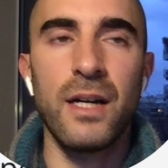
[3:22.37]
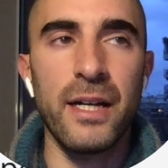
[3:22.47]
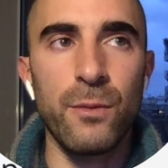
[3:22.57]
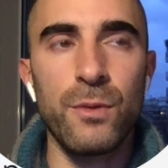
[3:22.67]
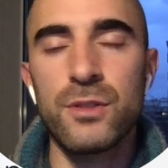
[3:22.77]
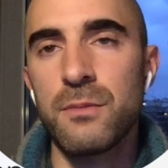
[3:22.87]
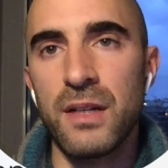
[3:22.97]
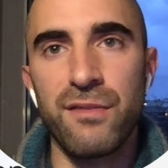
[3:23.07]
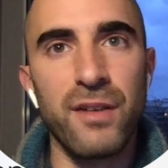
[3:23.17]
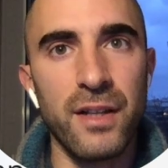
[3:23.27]
I want
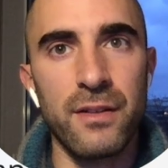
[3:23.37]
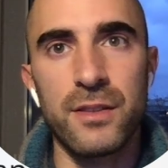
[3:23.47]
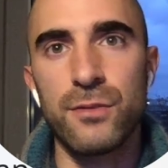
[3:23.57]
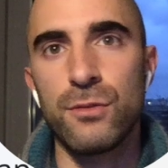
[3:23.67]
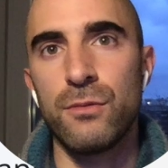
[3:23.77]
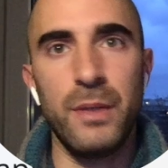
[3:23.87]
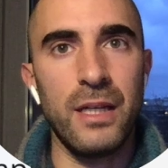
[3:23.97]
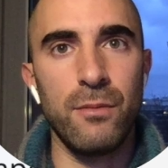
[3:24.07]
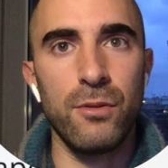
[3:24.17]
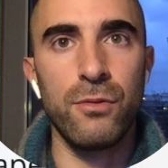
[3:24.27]
my father to be
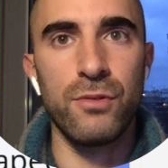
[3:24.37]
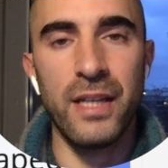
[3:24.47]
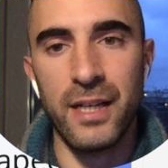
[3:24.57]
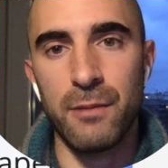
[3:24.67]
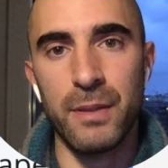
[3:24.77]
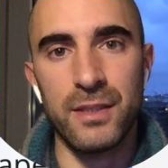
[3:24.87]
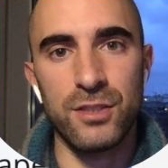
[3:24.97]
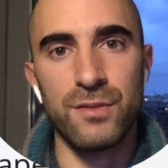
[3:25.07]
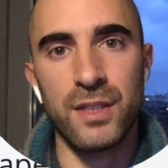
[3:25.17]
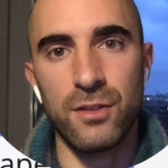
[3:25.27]
able to take
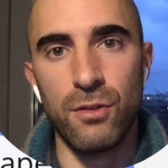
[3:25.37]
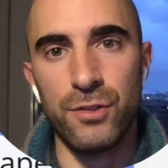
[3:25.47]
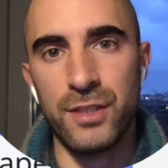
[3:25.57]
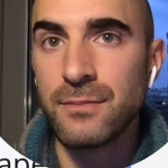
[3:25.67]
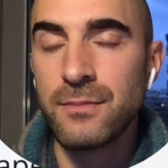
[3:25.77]
advantage of technology.